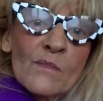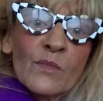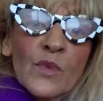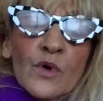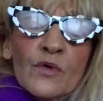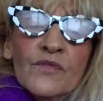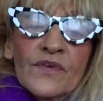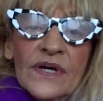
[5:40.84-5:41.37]

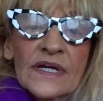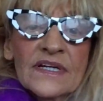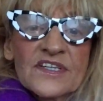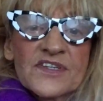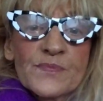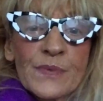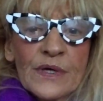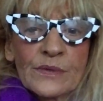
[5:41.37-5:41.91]
move in a
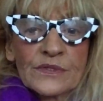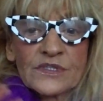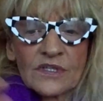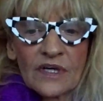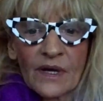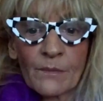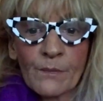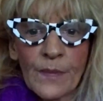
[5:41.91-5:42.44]

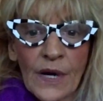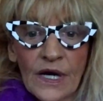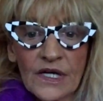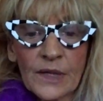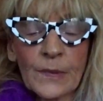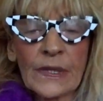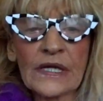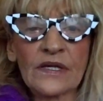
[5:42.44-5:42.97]
spiritual
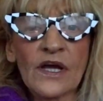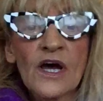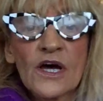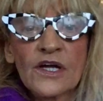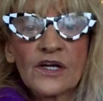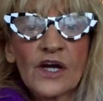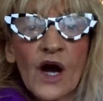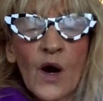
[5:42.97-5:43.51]
embodiment,
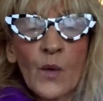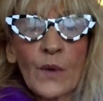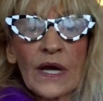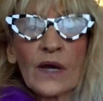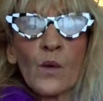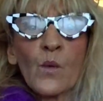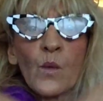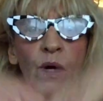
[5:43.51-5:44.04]

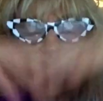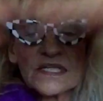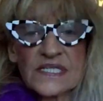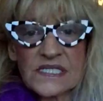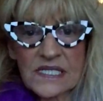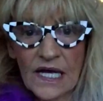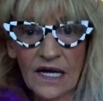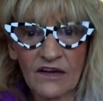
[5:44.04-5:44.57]
knowing what
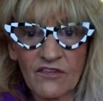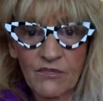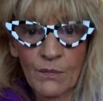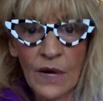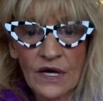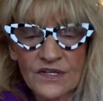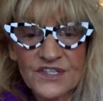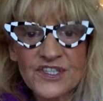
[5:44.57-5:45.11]

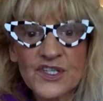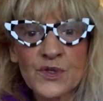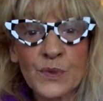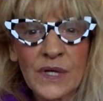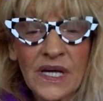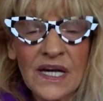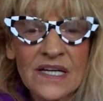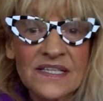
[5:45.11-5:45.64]

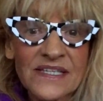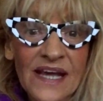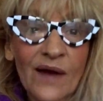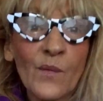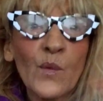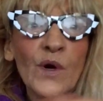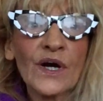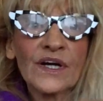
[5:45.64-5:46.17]
self-mastery is and
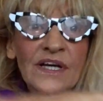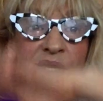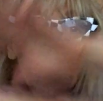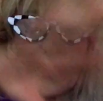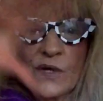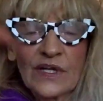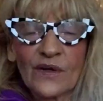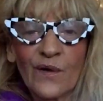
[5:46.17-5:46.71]
working
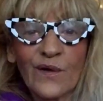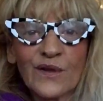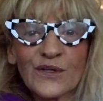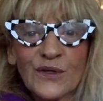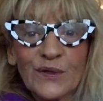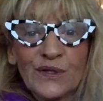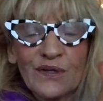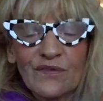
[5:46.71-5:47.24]
with all
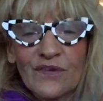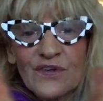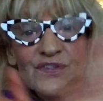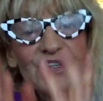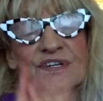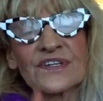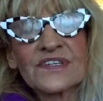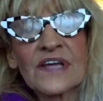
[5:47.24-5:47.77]

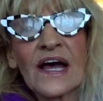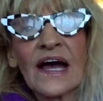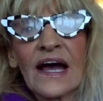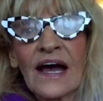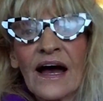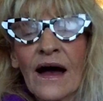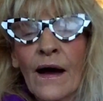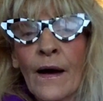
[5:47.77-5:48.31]
universes.
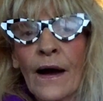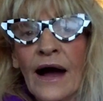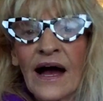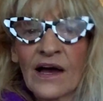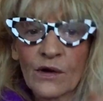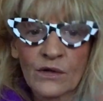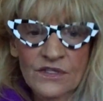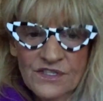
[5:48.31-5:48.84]

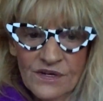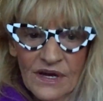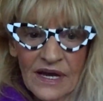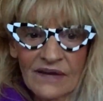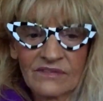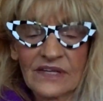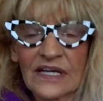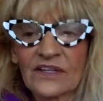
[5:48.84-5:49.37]
I also
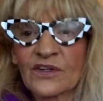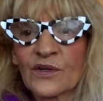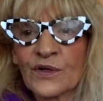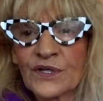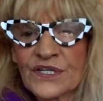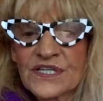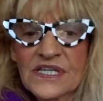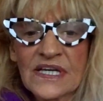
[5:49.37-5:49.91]
have that
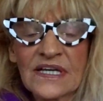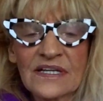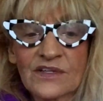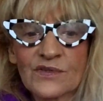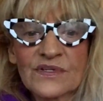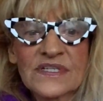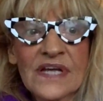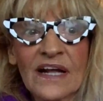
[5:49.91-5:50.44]
course
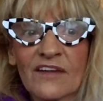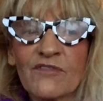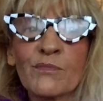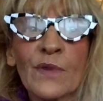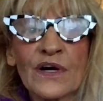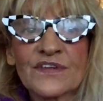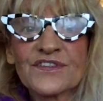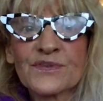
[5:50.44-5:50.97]
into
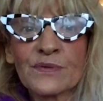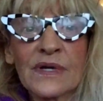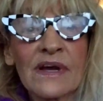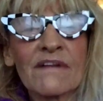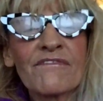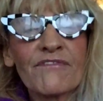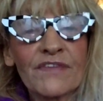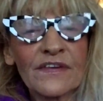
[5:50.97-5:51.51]
self-mastery,
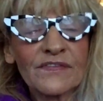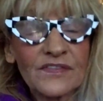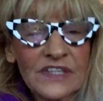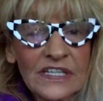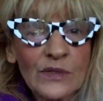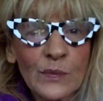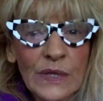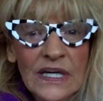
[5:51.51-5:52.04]

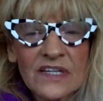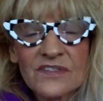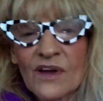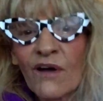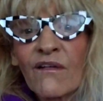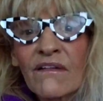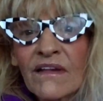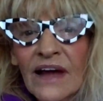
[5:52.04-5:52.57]
15 weeks
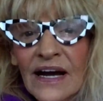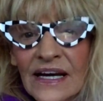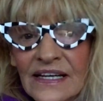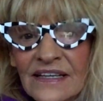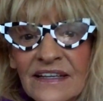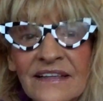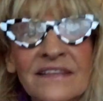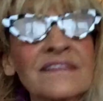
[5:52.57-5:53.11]

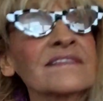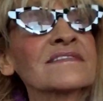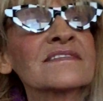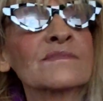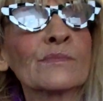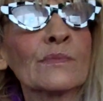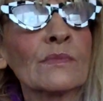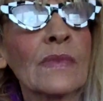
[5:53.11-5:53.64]
online. It
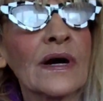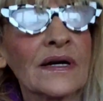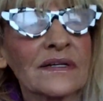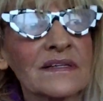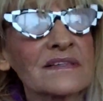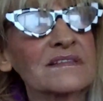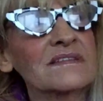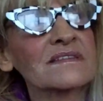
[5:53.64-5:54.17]
is
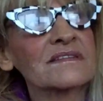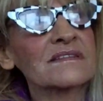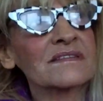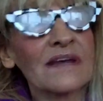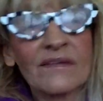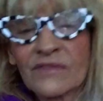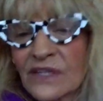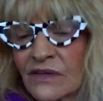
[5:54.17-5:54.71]
minus
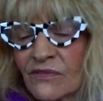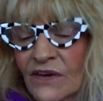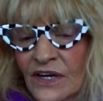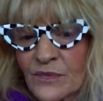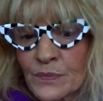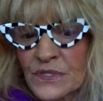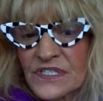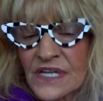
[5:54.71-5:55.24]

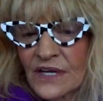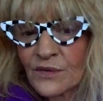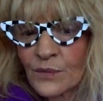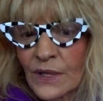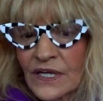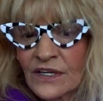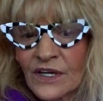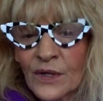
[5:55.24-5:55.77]
75%
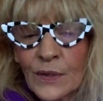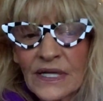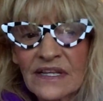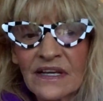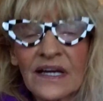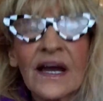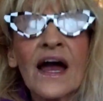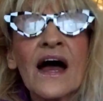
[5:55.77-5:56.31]
right now, I
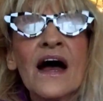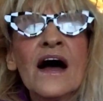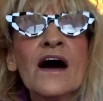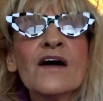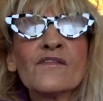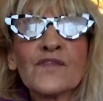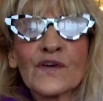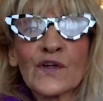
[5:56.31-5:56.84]
think,
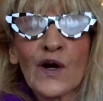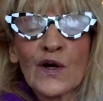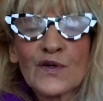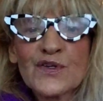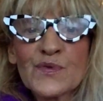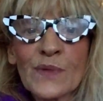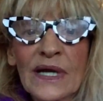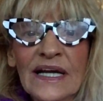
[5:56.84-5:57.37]
for
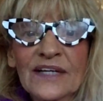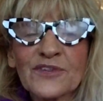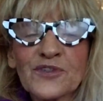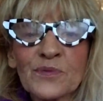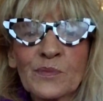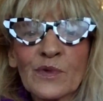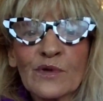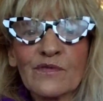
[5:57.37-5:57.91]
those willing to
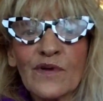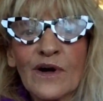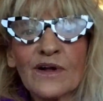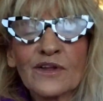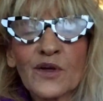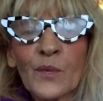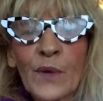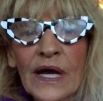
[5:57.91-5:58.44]
move
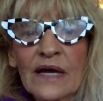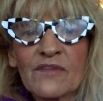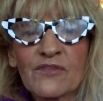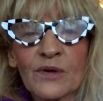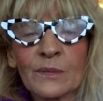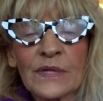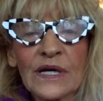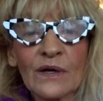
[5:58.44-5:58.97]
all the way
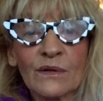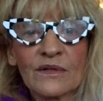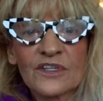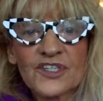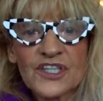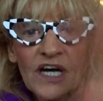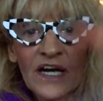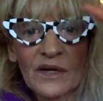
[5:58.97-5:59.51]
from the old
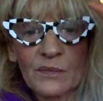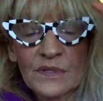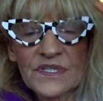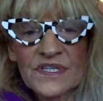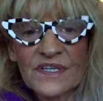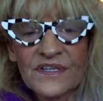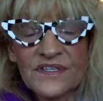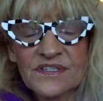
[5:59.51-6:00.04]
chakra
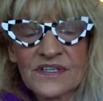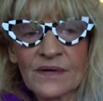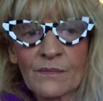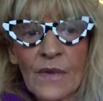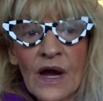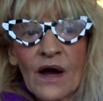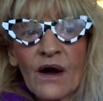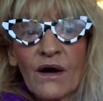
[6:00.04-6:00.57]
system
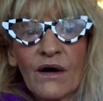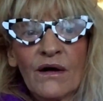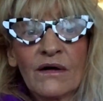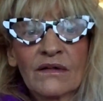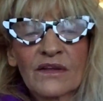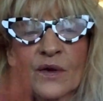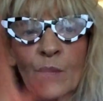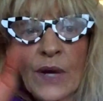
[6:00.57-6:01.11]

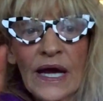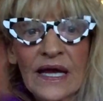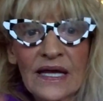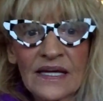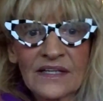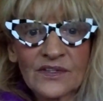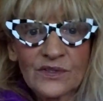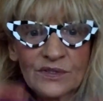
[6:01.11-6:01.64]
all the way
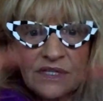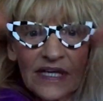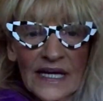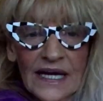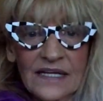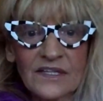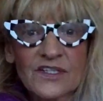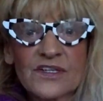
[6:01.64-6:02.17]
into the
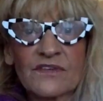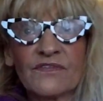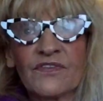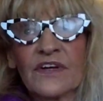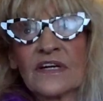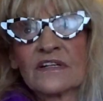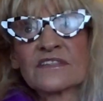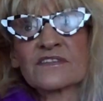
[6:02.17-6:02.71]
energy
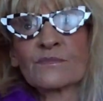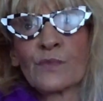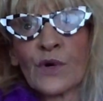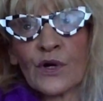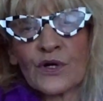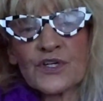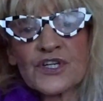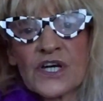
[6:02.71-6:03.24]
fields,
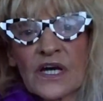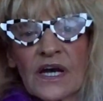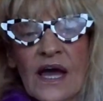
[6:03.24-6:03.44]
merging